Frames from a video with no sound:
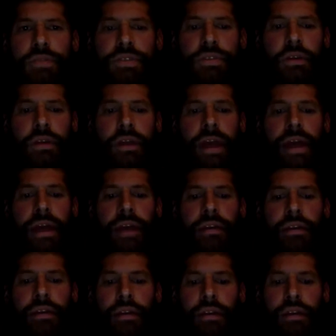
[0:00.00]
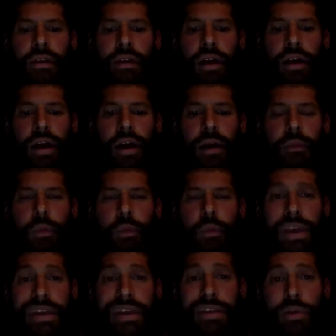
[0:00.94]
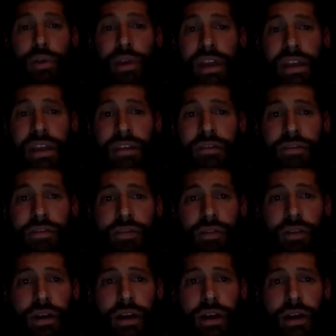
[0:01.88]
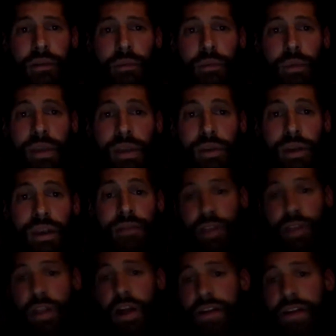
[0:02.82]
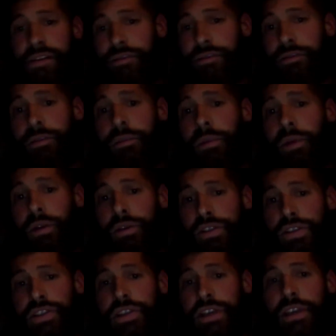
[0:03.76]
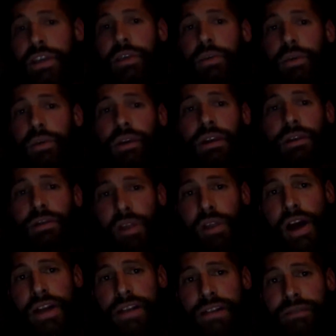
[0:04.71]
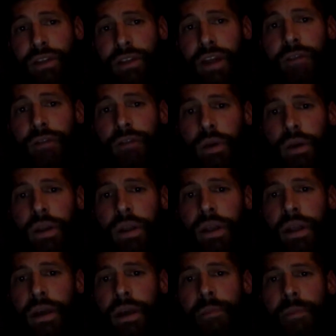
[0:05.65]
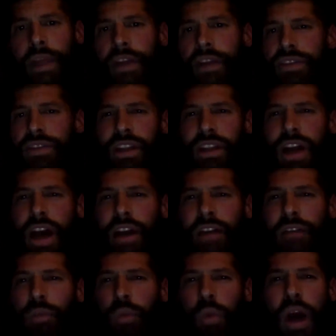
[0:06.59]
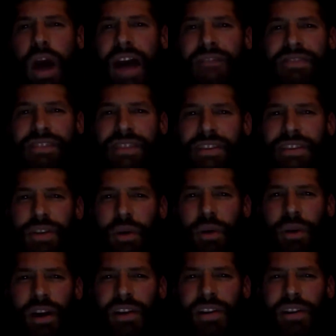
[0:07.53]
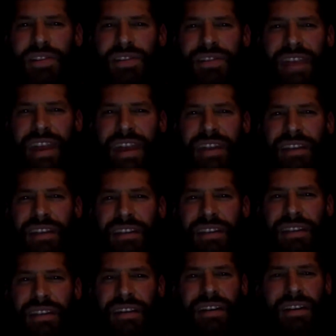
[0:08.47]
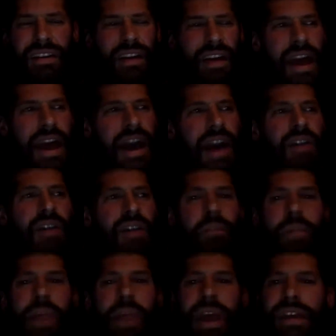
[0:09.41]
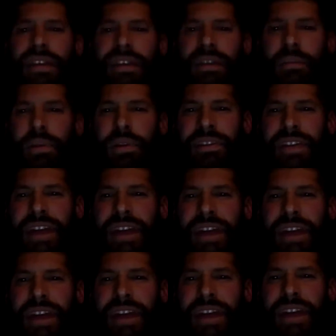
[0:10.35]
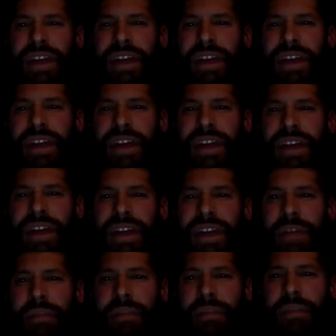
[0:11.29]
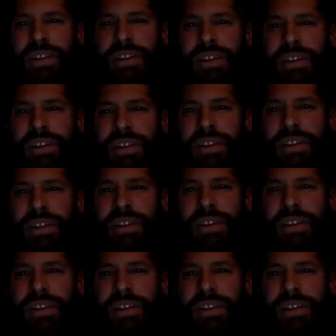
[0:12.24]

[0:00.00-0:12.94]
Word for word: to an end, um, we grieve. Um, we grieve the loss of football just like you would grieve the loss of a loved one. Mm-hmm. And there's a lot of wives that don't understand how a man can put that much importance in